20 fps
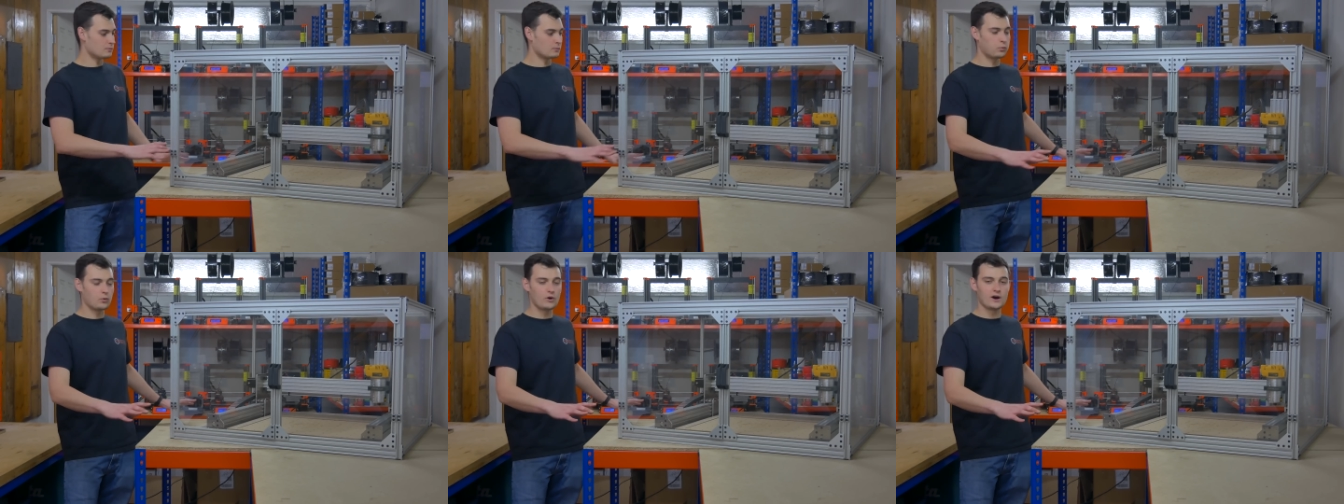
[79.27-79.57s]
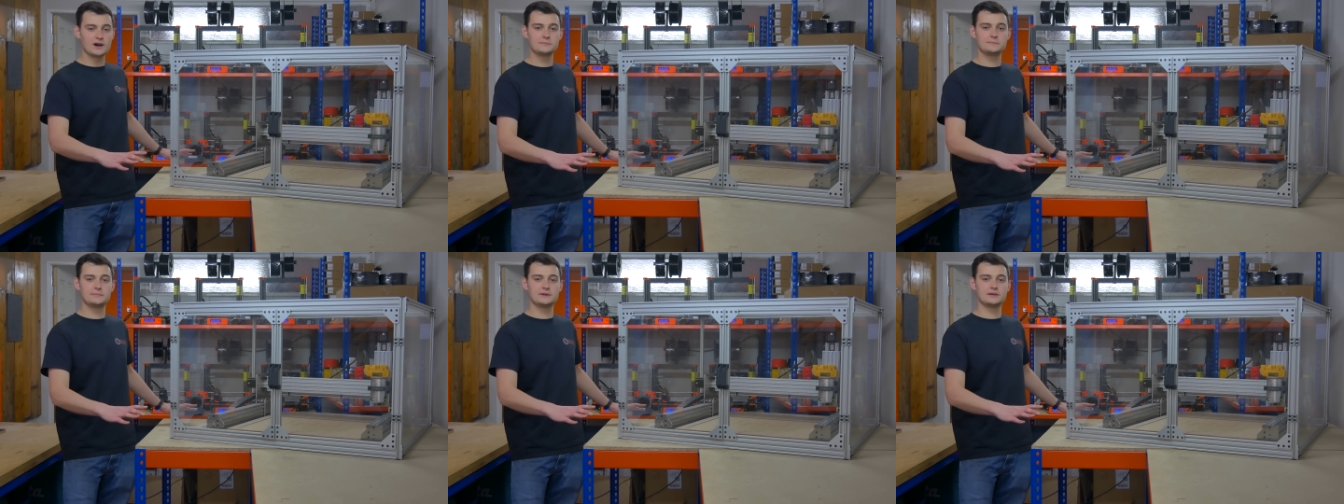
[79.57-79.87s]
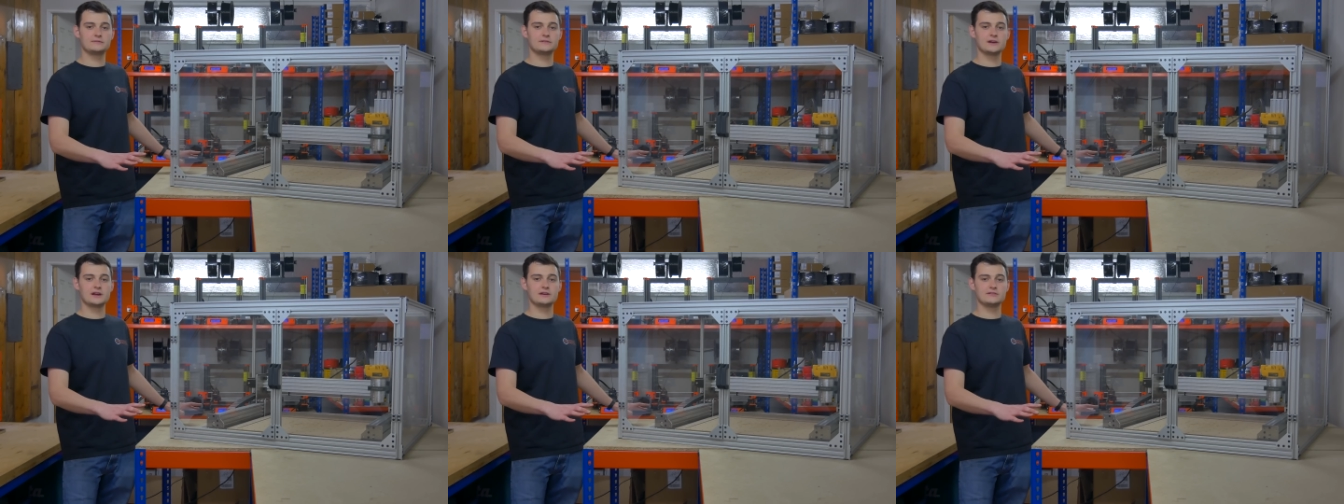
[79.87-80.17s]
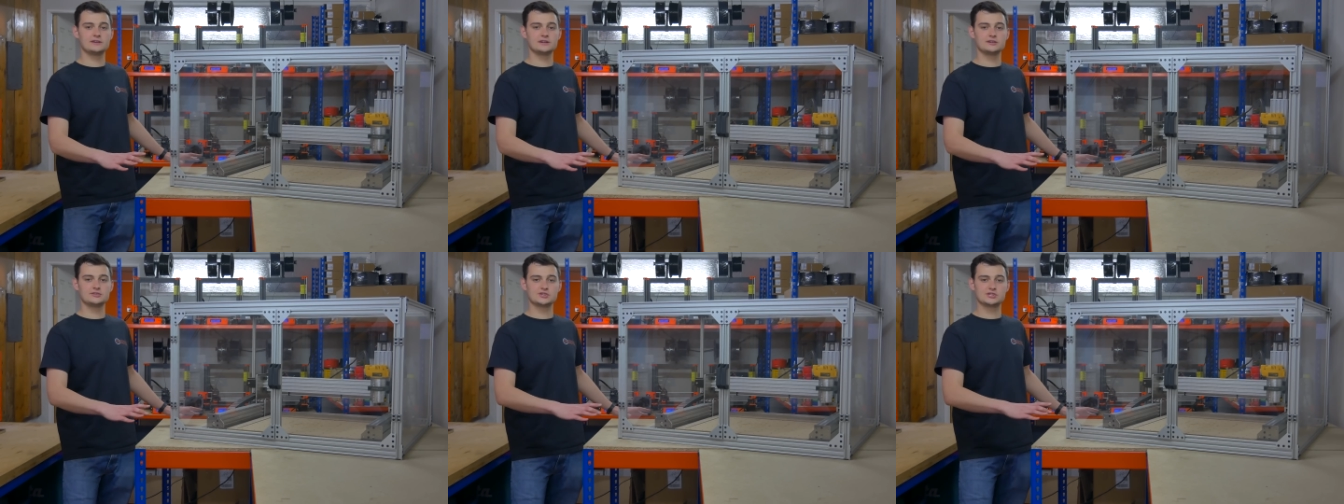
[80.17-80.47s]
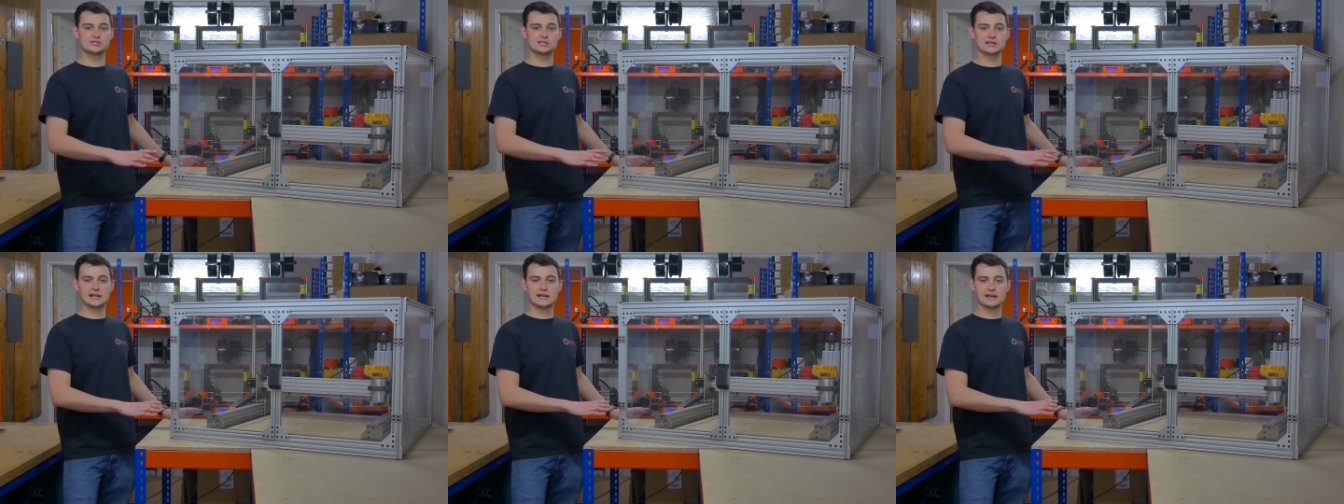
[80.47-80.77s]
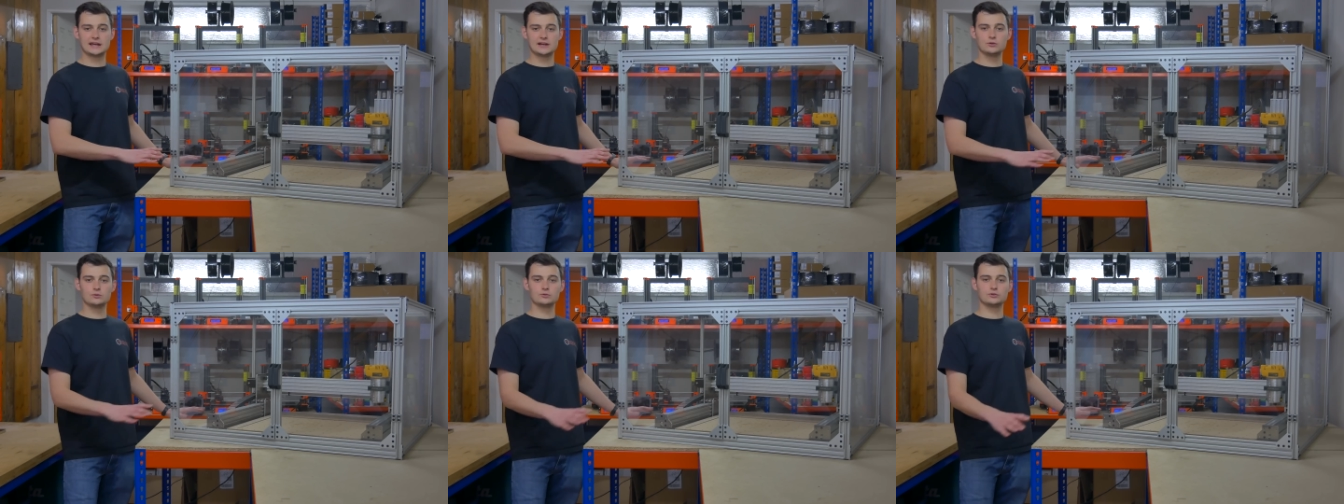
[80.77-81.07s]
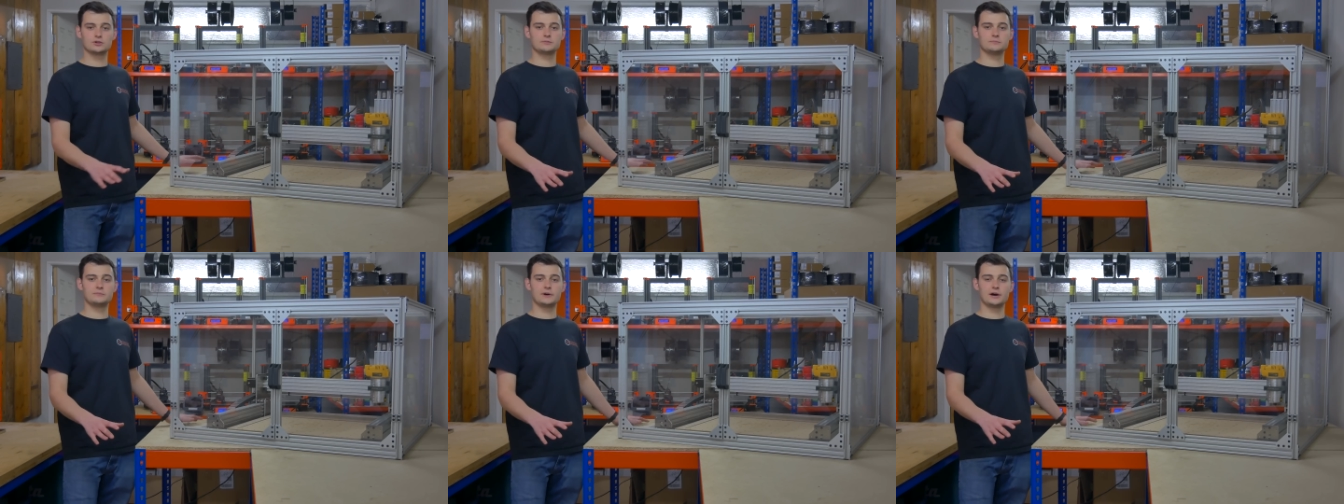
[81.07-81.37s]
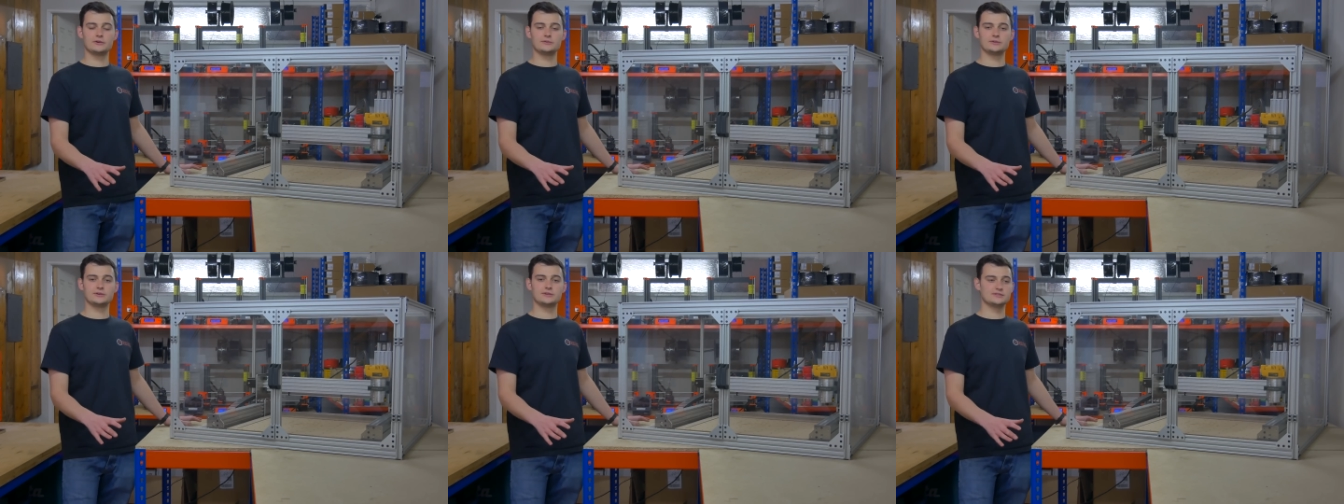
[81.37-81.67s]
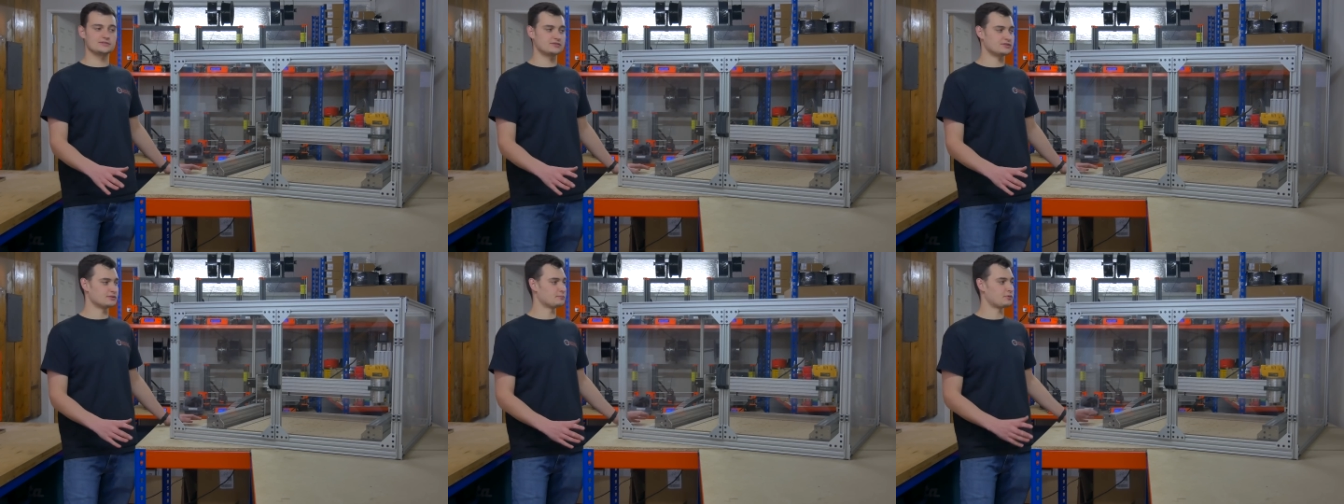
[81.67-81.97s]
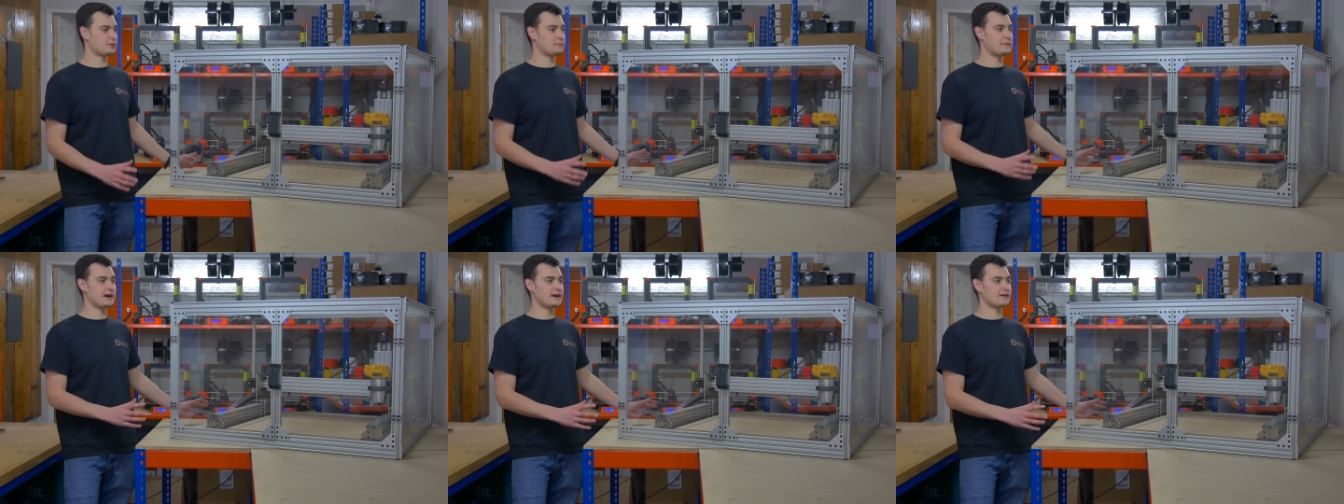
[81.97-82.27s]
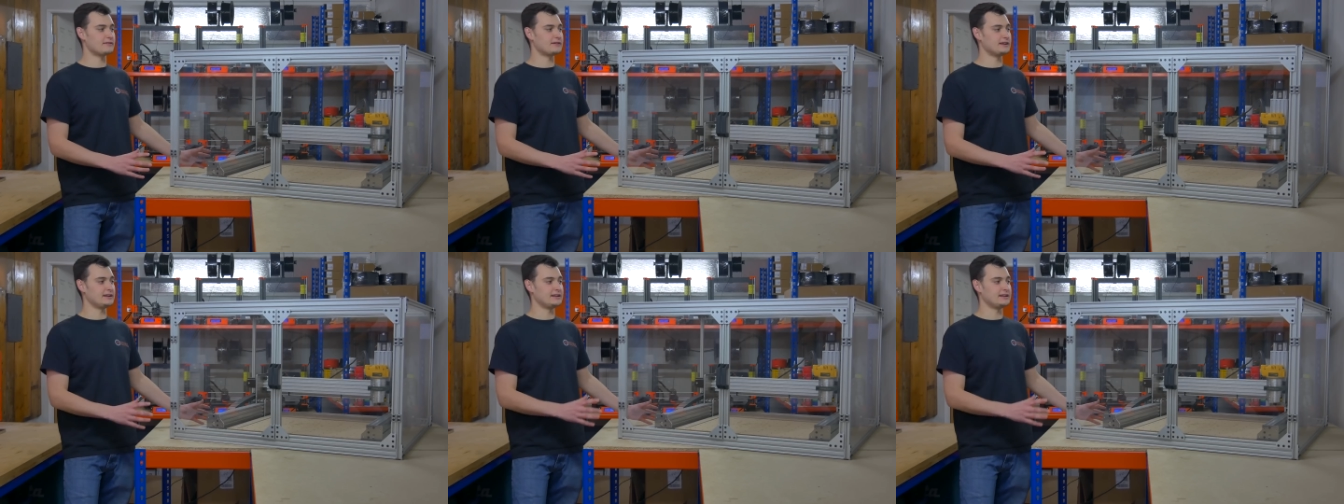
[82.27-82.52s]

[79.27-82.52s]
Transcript: wide bit of area just to lay out all the components and prepare it